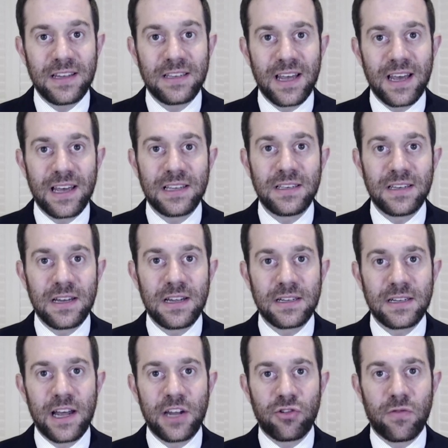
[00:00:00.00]
he says in
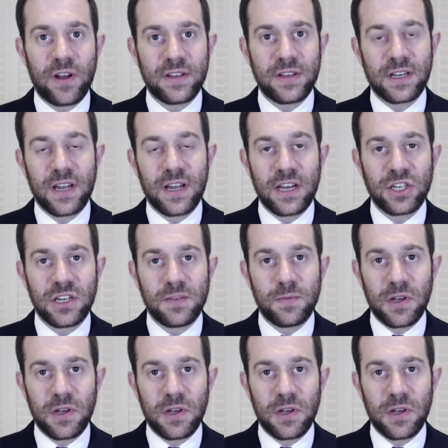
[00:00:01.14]
his letter of resignation,